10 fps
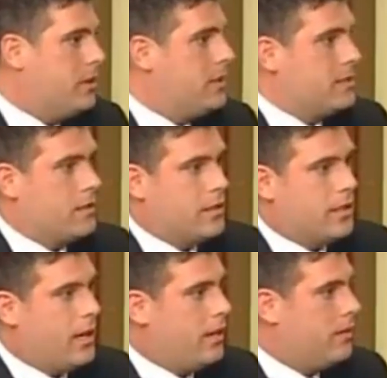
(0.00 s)
30 cents on the
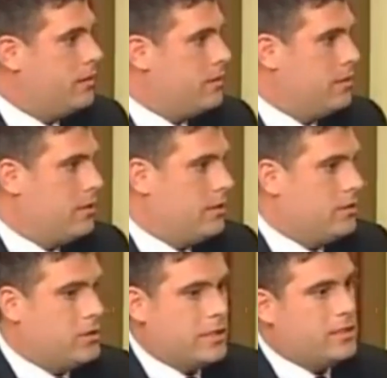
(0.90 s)
dollar
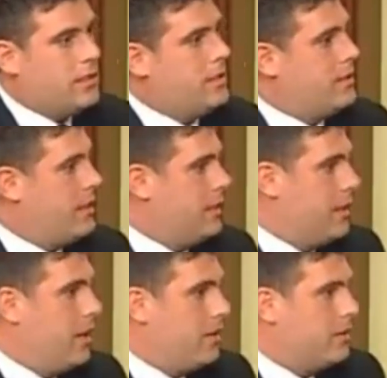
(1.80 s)
to 60 cents on the
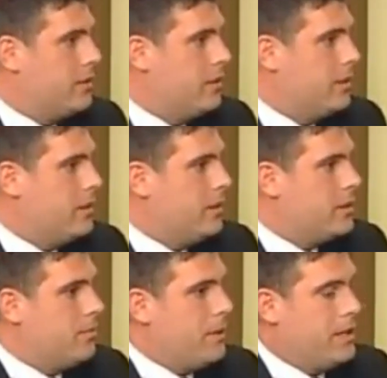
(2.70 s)
dollar,
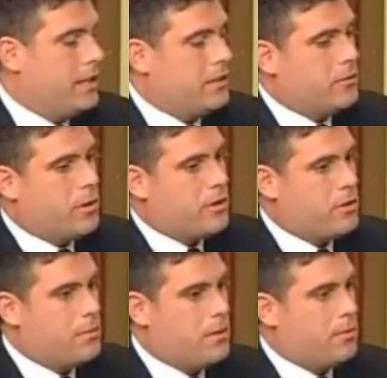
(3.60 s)
depending on whether
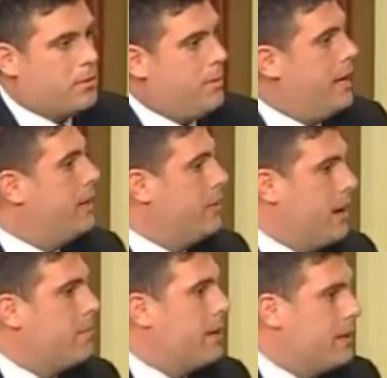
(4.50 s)
the people are paying or
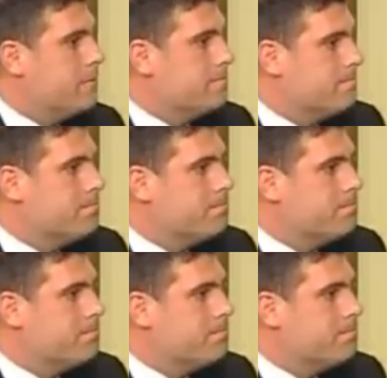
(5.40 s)
not paying.